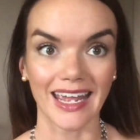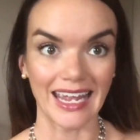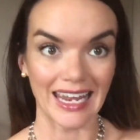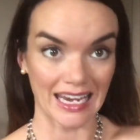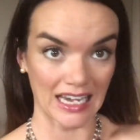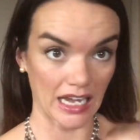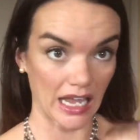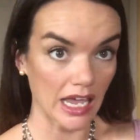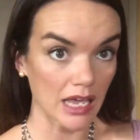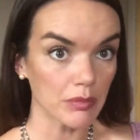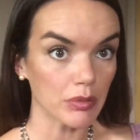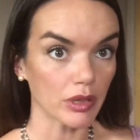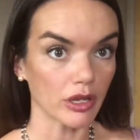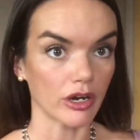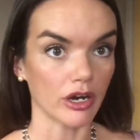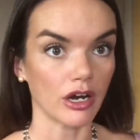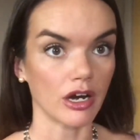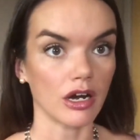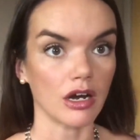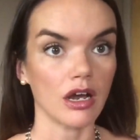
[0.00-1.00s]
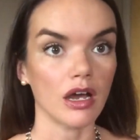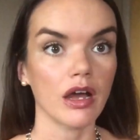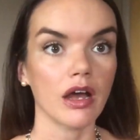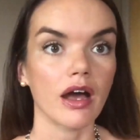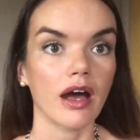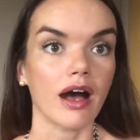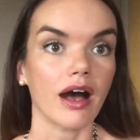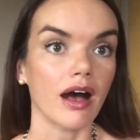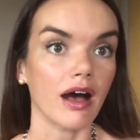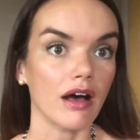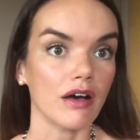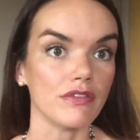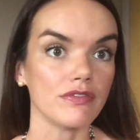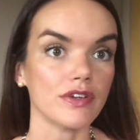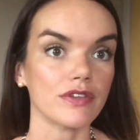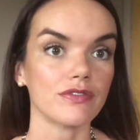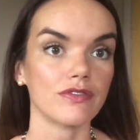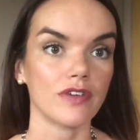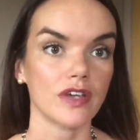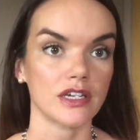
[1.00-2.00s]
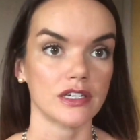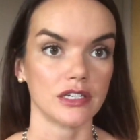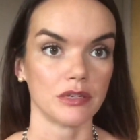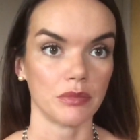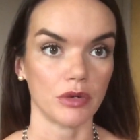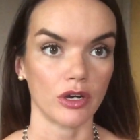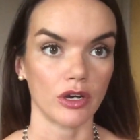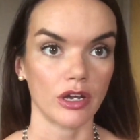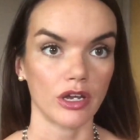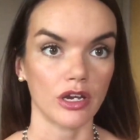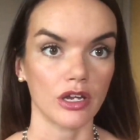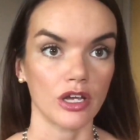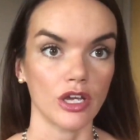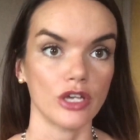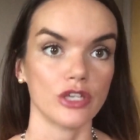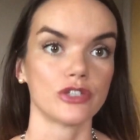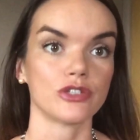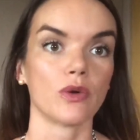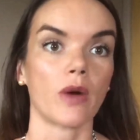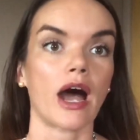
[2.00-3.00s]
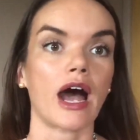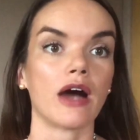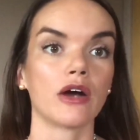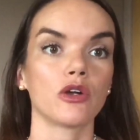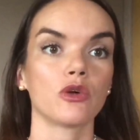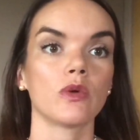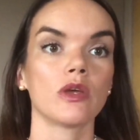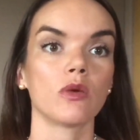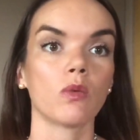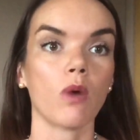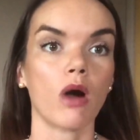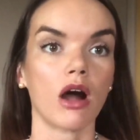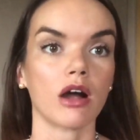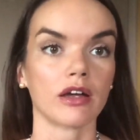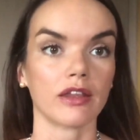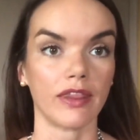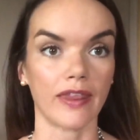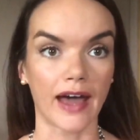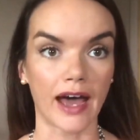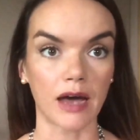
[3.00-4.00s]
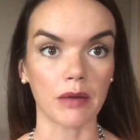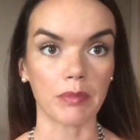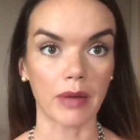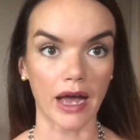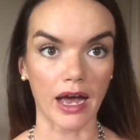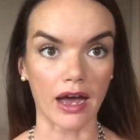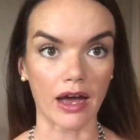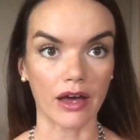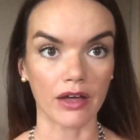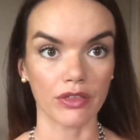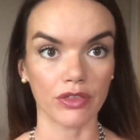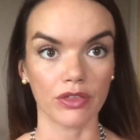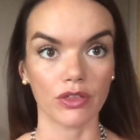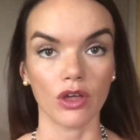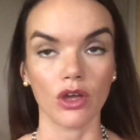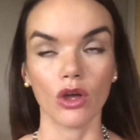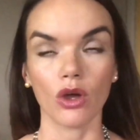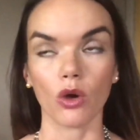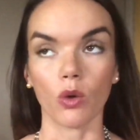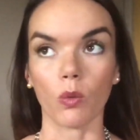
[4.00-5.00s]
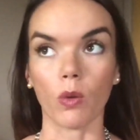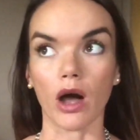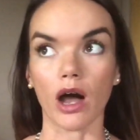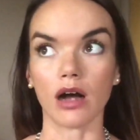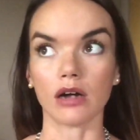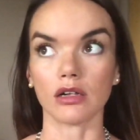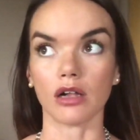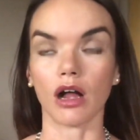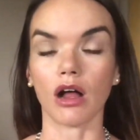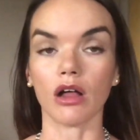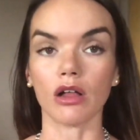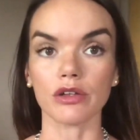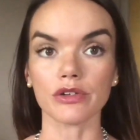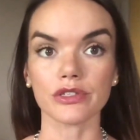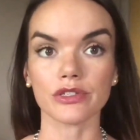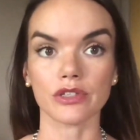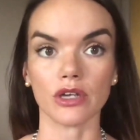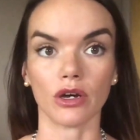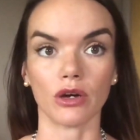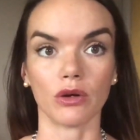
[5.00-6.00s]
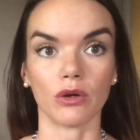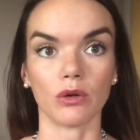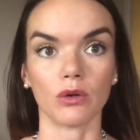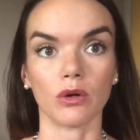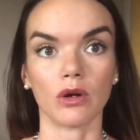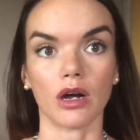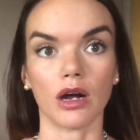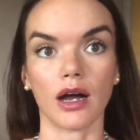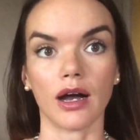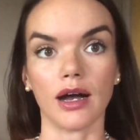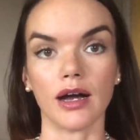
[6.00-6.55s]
enabler of victimhood. So how do we walk that path while also